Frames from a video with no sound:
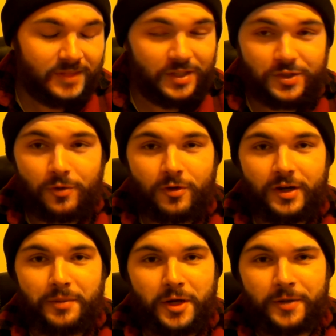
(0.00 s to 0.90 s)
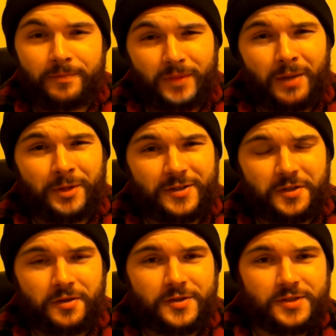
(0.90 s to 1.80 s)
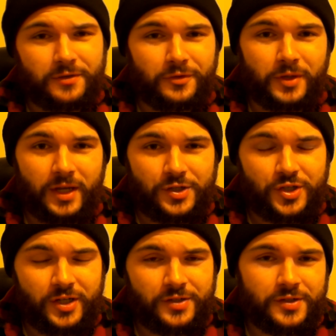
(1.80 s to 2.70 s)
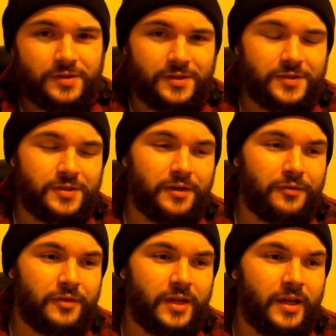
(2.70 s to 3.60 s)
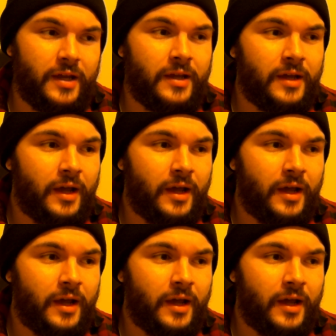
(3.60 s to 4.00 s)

don't worry about it. I'm going to tell you the stuff you can change, the stuff that